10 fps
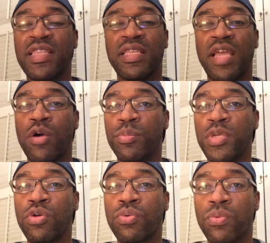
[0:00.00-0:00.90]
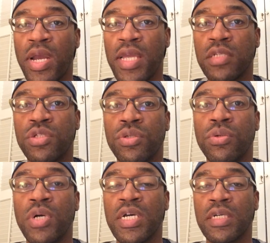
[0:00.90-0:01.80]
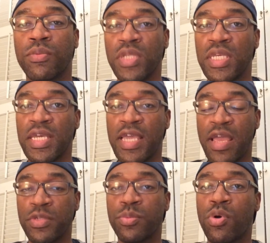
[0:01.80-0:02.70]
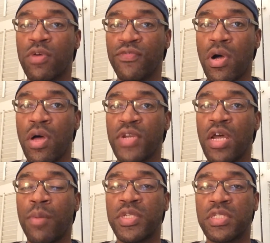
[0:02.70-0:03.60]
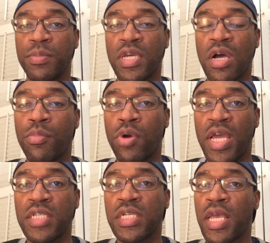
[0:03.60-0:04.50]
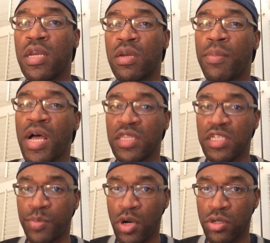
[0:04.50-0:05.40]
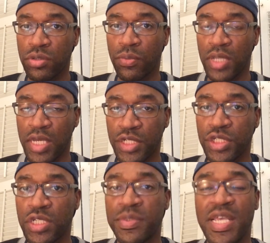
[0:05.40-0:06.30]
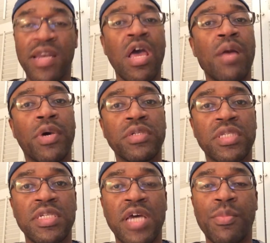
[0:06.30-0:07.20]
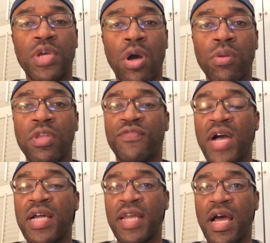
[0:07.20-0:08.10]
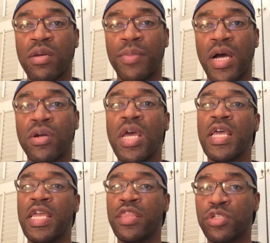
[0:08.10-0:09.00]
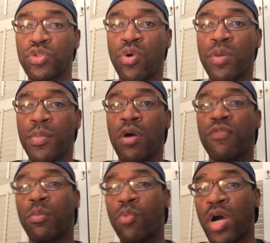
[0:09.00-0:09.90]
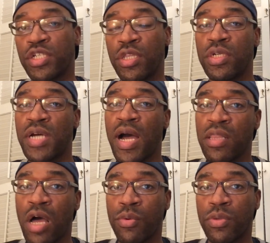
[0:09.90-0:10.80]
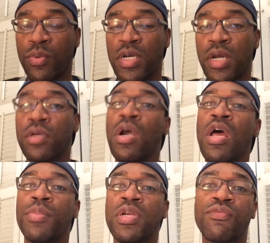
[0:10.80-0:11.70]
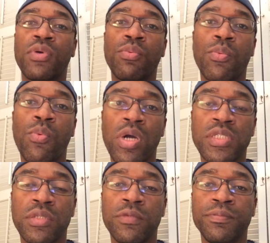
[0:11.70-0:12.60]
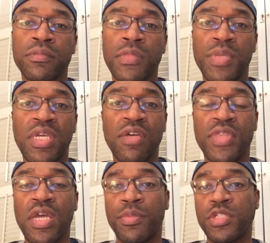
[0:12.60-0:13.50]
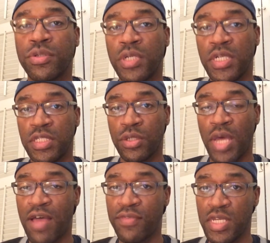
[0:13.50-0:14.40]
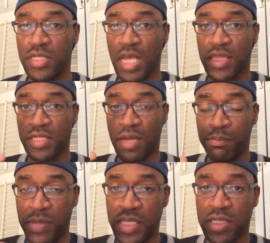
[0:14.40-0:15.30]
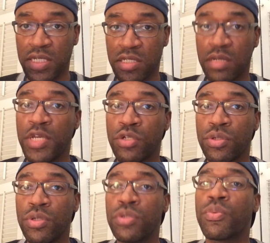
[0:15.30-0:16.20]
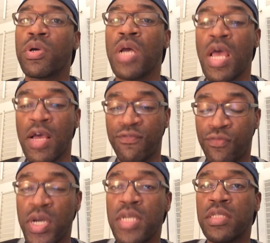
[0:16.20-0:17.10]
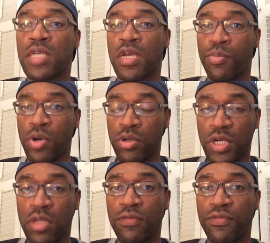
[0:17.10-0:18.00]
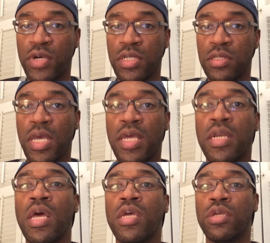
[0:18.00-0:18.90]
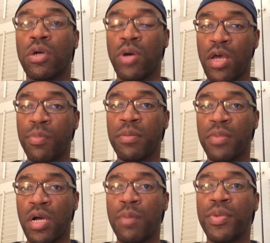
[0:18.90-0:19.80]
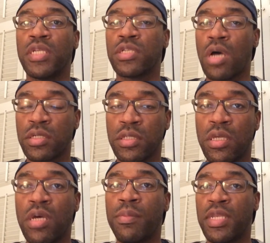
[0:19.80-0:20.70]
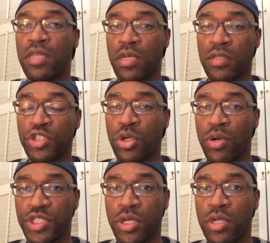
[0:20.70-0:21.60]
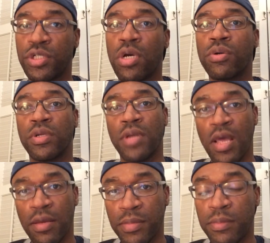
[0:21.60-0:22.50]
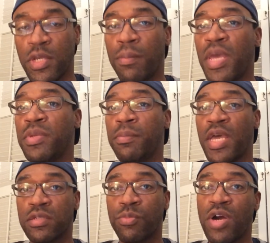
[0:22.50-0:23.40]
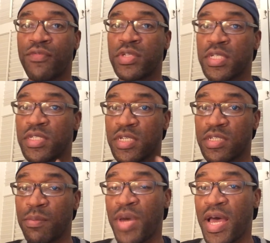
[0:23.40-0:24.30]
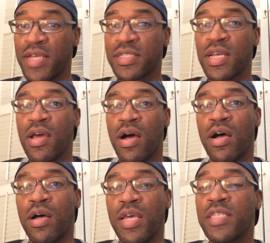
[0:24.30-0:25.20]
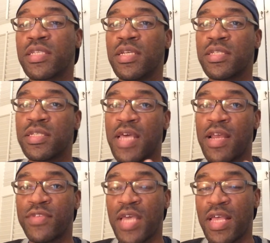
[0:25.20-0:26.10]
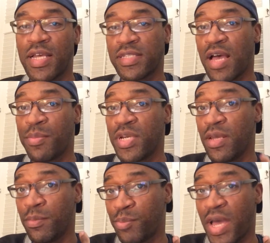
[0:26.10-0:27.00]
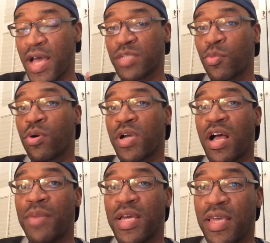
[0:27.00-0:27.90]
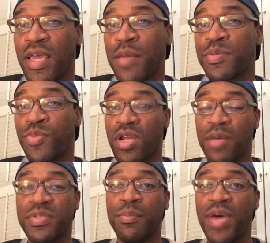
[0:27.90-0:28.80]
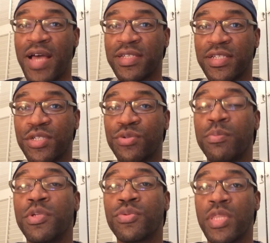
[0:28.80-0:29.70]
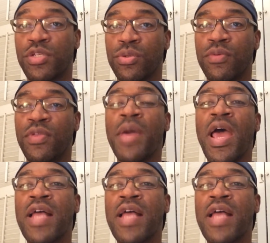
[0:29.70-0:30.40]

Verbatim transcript: I think that would be great to really get gamers more involved and help us to become more educated about these personal relationships that most of the time we only find out about in the story mode from watching their dialogue with one another. But if we were to be given the opportunity to have these this amends system introduced where friends can approach other friends and, you know, help them up and talk to them, and they can show, share a joke and, you know, maybe make some references to to some past uh, incidences that have that's happened in past Mortal Kombat games, bring up some past history between the two of them.